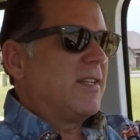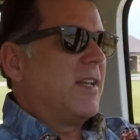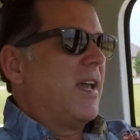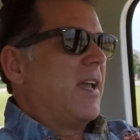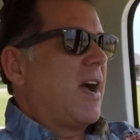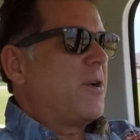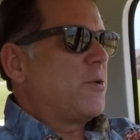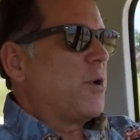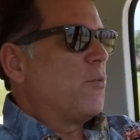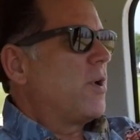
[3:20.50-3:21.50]
today. I
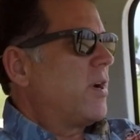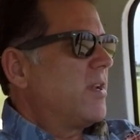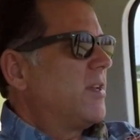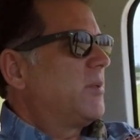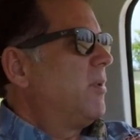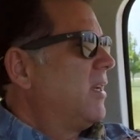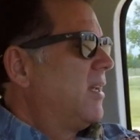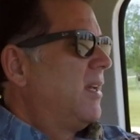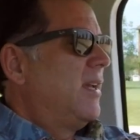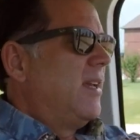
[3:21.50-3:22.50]
don't know what it is, but
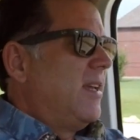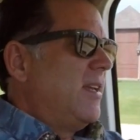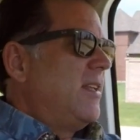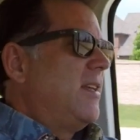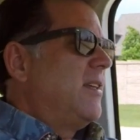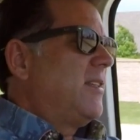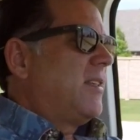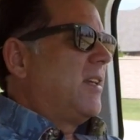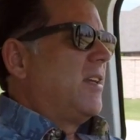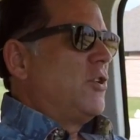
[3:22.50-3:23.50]
it
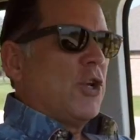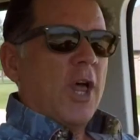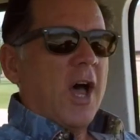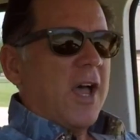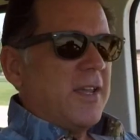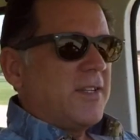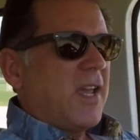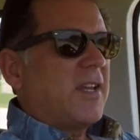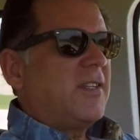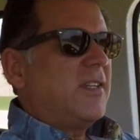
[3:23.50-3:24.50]
is July in
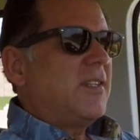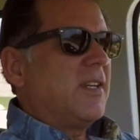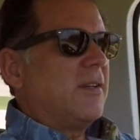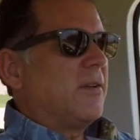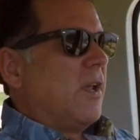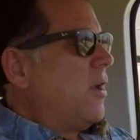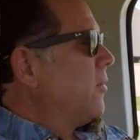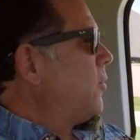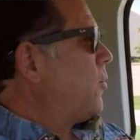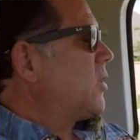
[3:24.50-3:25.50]
Texas, and
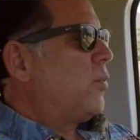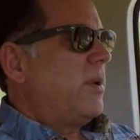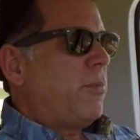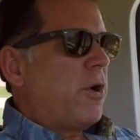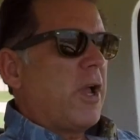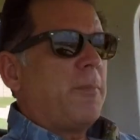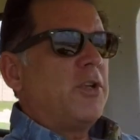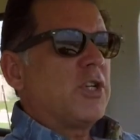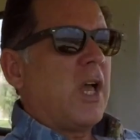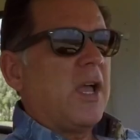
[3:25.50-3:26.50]
of course we burn up
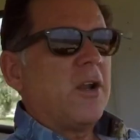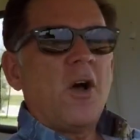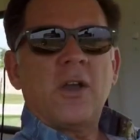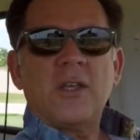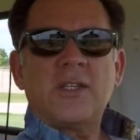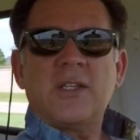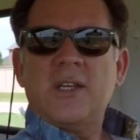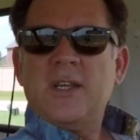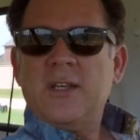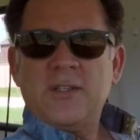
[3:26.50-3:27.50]
in July and August,
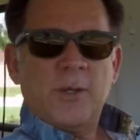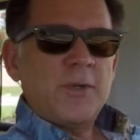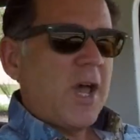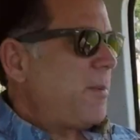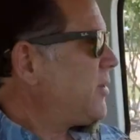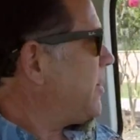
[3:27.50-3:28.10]
sometimes